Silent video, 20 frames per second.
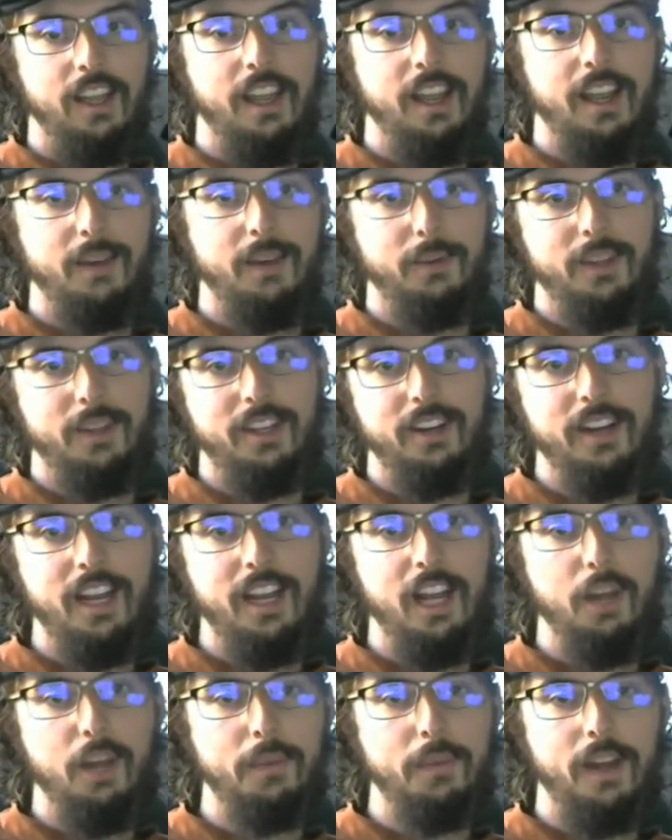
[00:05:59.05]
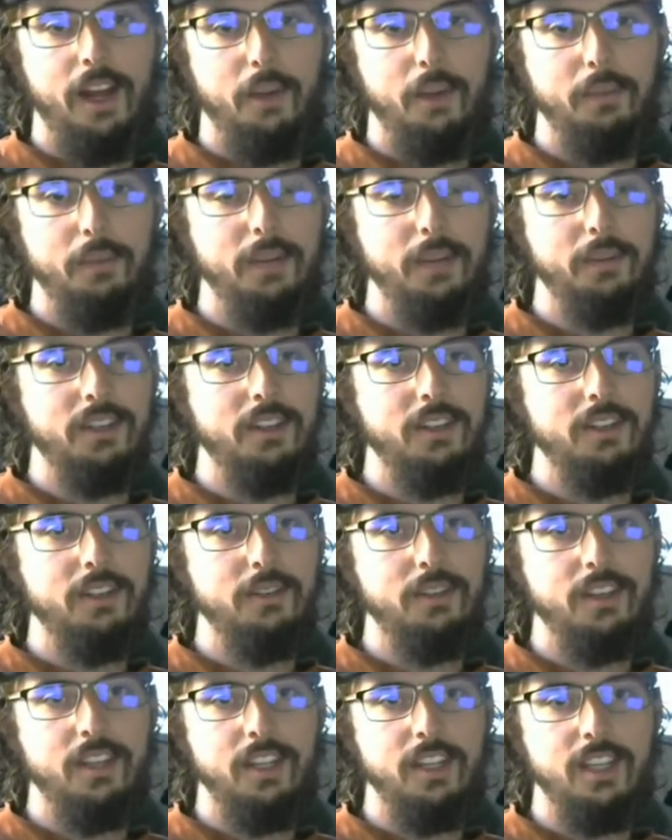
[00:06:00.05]
And with your help, I'll be able to
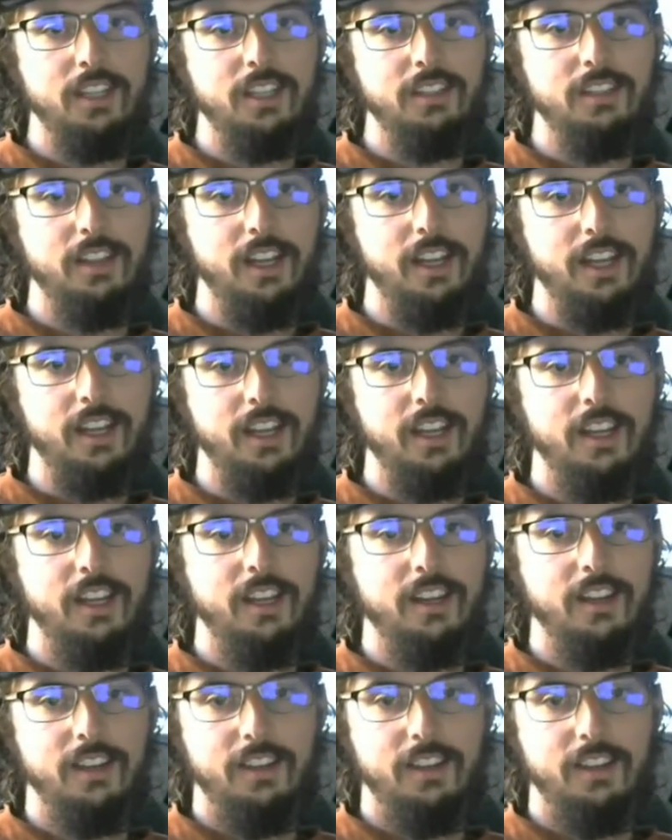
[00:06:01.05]
do things like